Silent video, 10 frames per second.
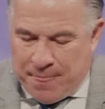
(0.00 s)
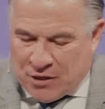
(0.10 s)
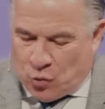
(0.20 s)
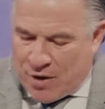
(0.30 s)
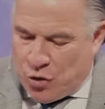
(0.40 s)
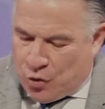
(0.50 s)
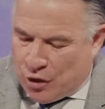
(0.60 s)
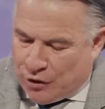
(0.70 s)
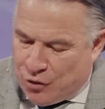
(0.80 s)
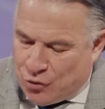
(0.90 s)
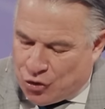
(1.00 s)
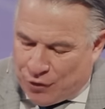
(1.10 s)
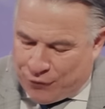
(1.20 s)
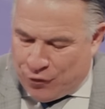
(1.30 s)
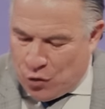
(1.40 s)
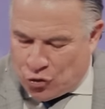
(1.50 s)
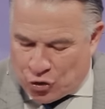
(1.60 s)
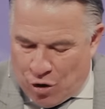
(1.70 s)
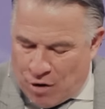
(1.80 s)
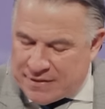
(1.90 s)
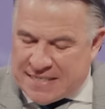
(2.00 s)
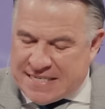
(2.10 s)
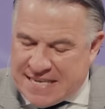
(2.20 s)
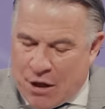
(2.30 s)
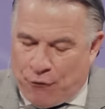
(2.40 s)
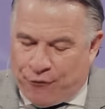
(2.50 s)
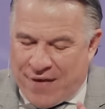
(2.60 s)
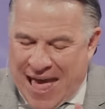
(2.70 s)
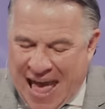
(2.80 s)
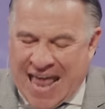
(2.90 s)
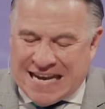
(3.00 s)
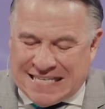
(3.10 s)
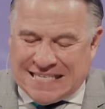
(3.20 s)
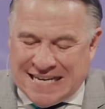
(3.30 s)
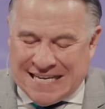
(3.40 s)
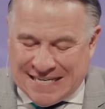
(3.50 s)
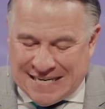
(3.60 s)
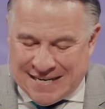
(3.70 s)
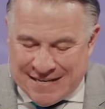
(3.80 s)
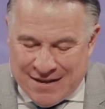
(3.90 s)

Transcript: That's why you could lose your future on self edited